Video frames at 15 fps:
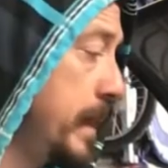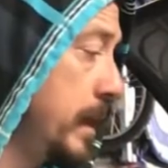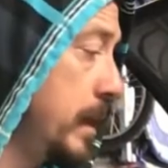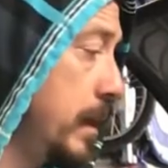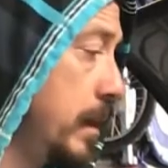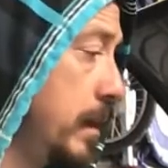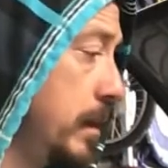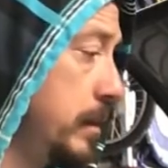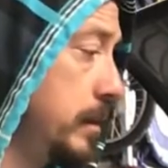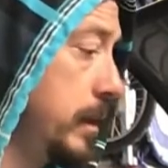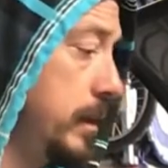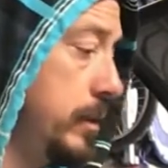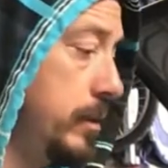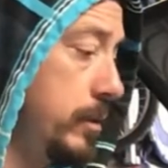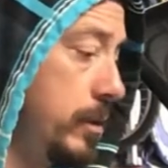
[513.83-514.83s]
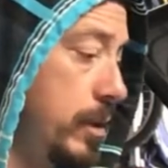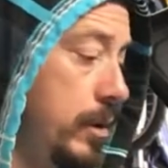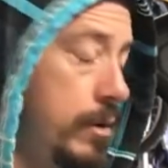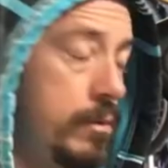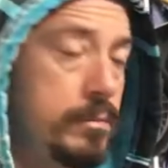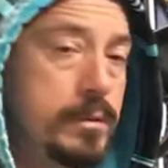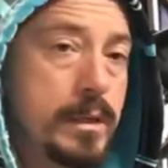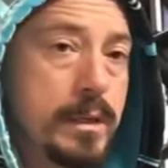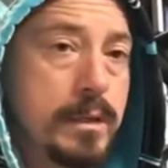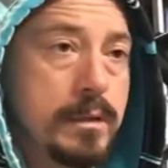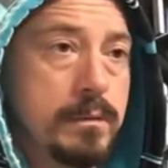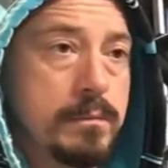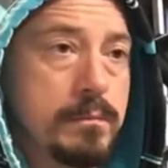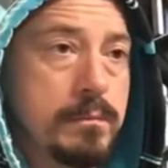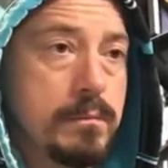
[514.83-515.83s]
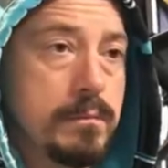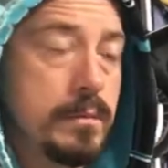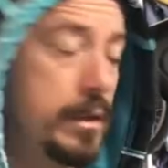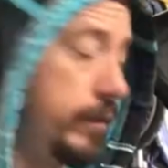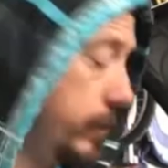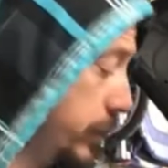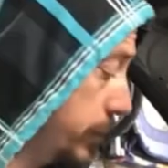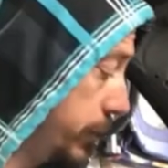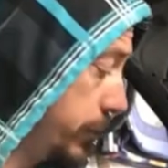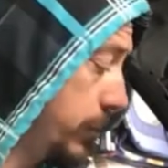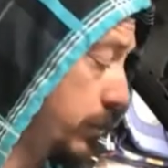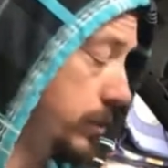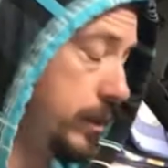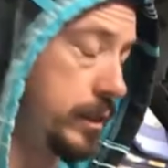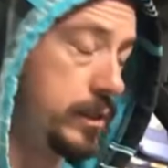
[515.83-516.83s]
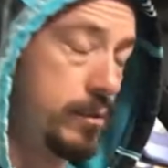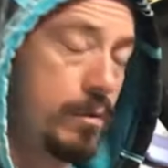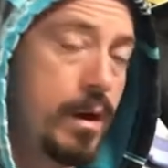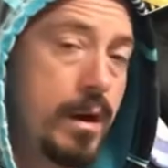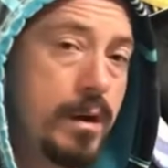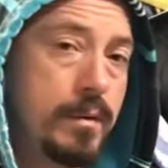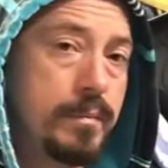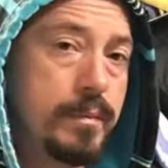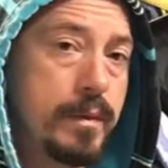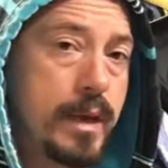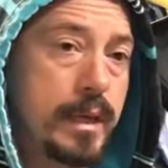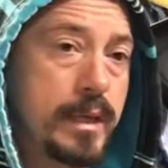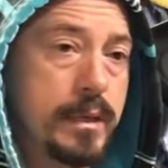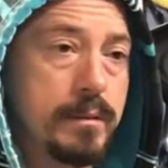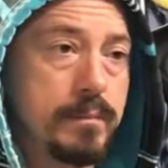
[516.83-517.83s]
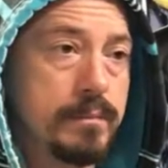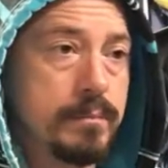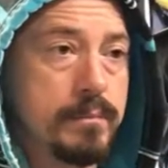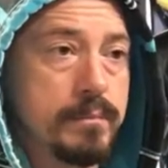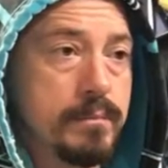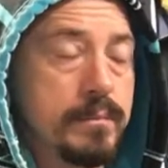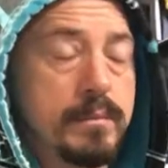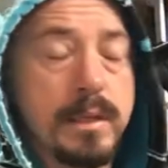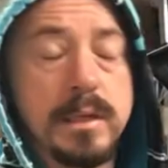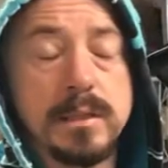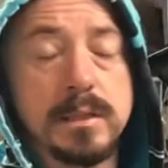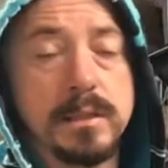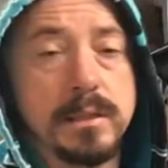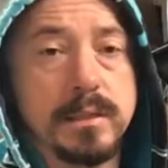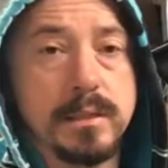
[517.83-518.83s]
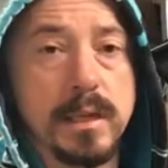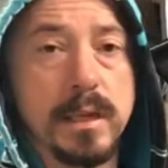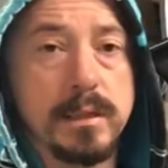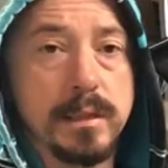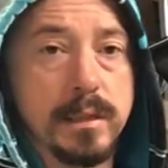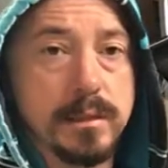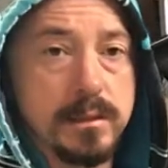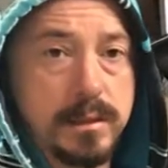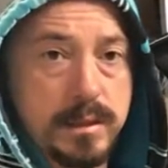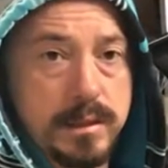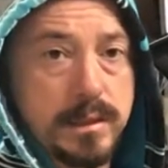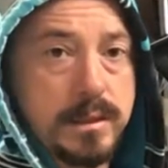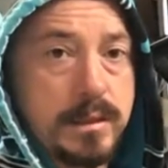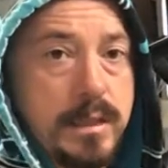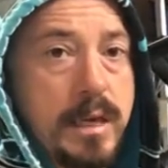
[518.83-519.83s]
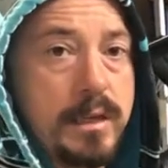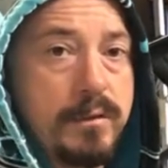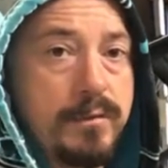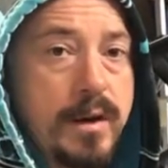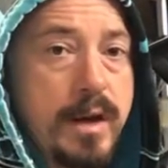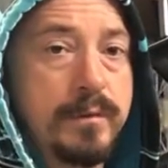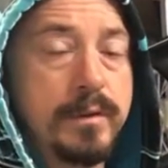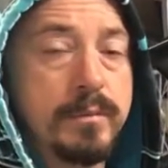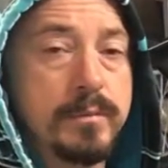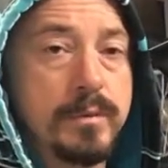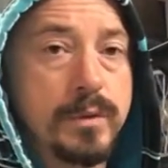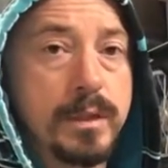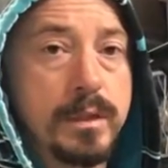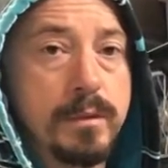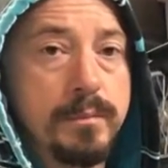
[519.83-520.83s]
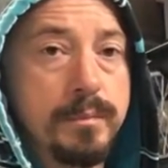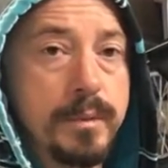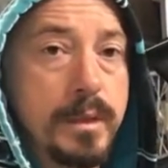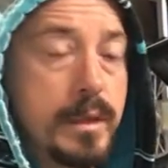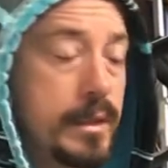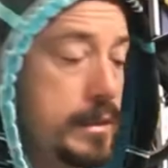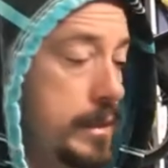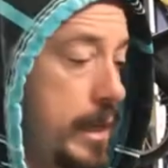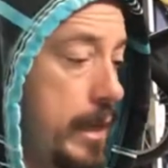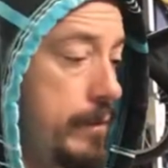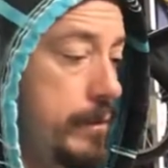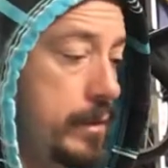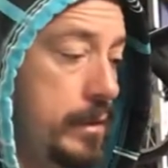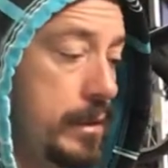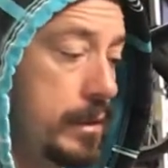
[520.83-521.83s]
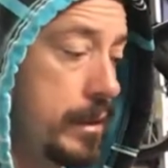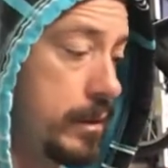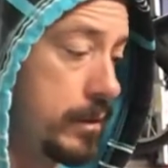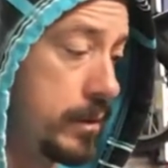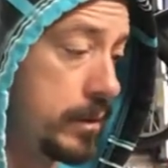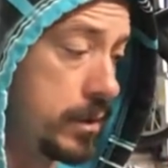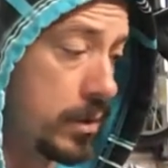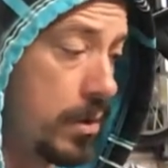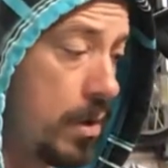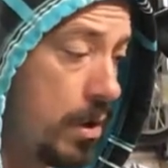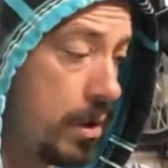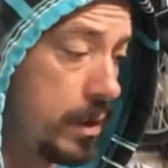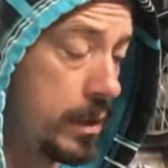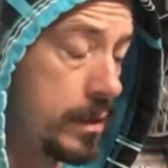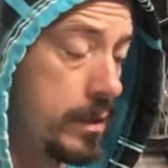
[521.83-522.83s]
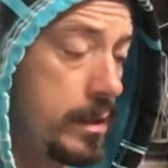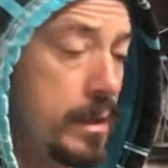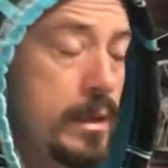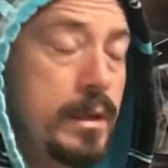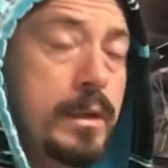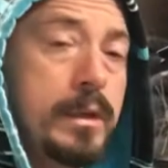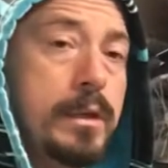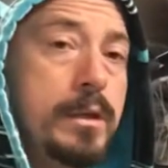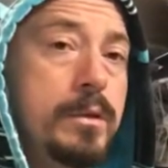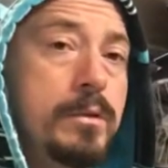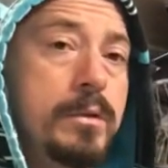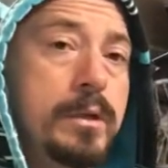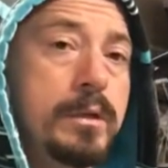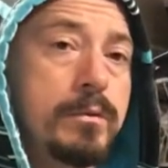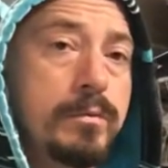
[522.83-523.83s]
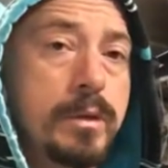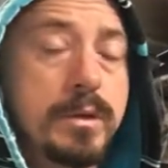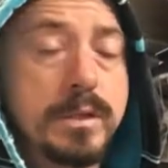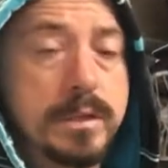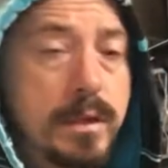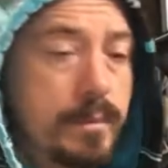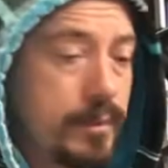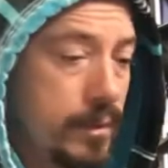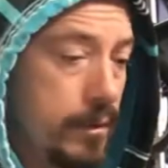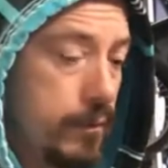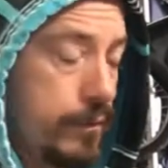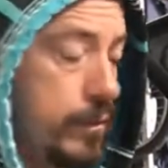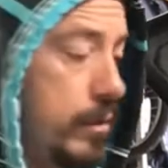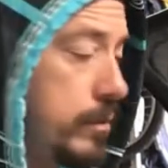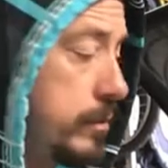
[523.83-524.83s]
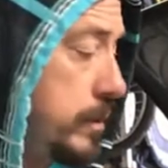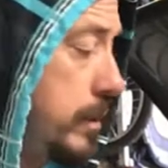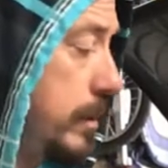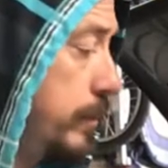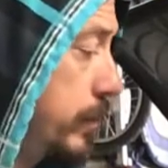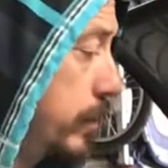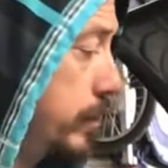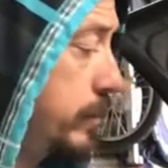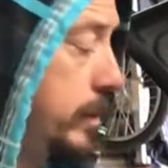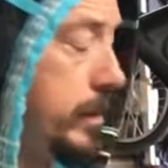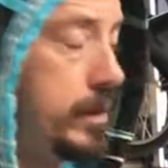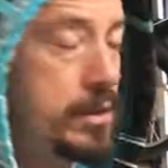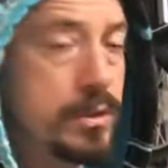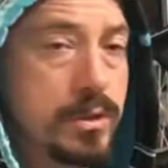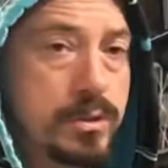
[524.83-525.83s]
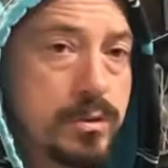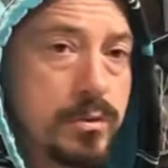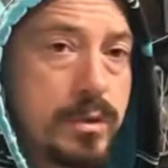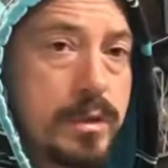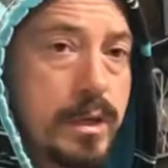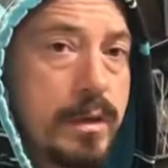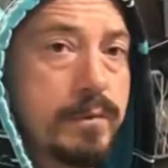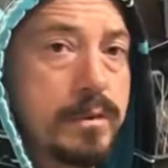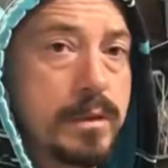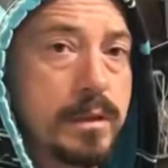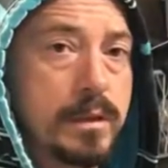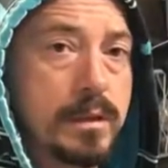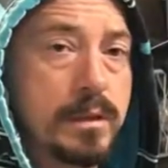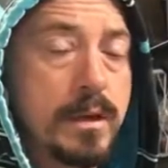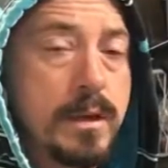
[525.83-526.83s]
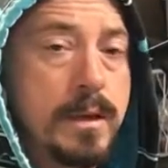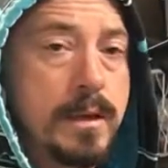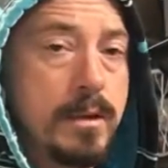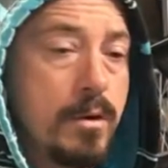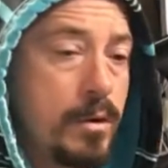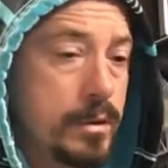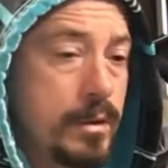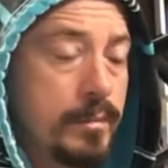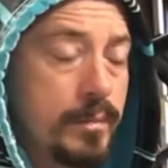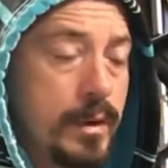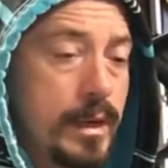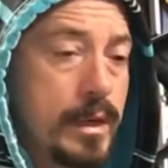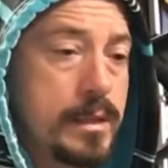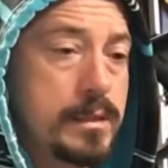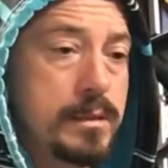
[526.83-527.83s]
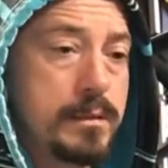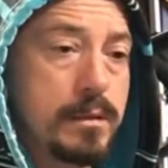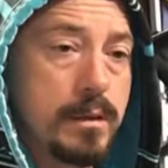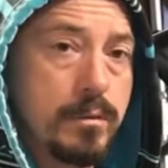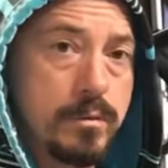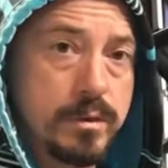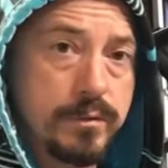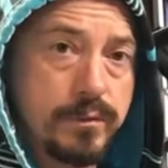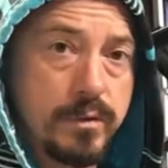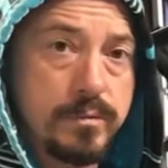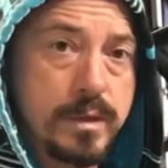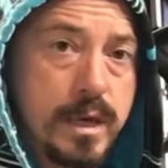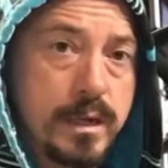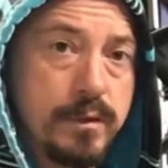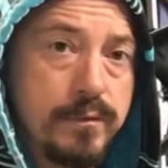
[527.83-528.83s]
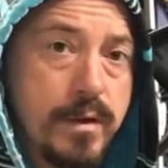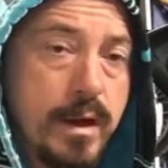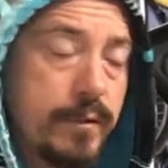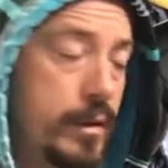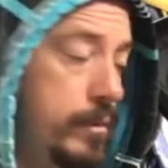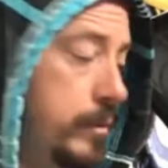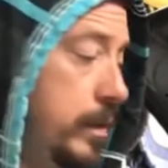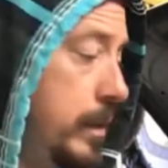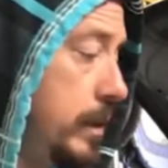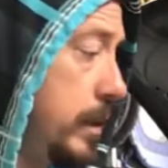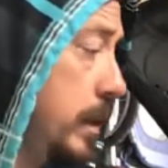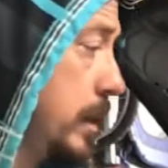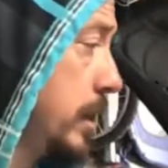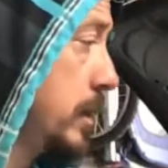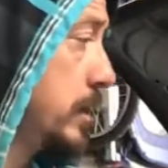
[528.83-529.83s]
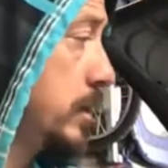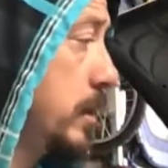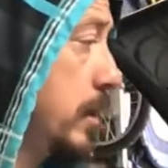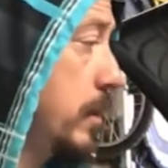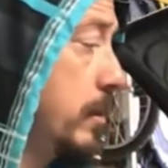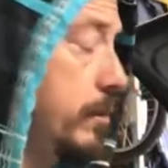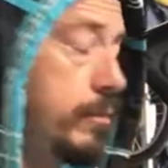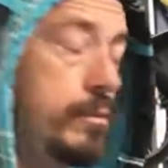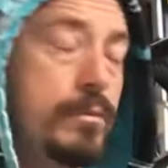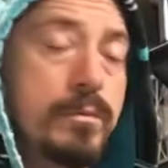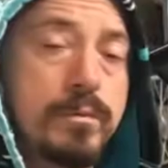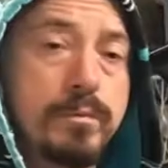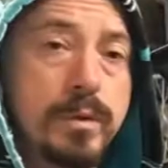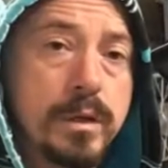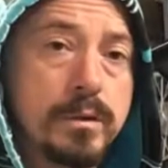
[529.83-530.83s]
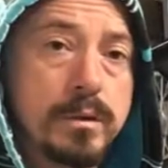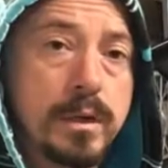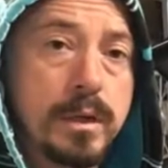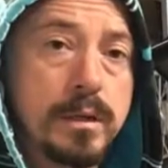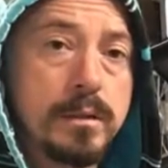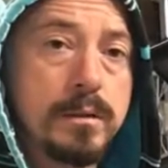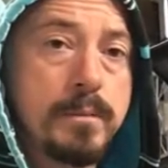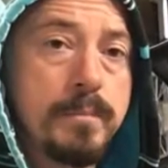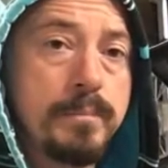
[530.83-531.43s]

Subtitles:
that you know that even before the swap, I can easily say that this is 95 M3, because everything on this car, including rear subframe, front subframe, the engine, tranny, everything, all the brakes, it was from 95 M3. So rear end,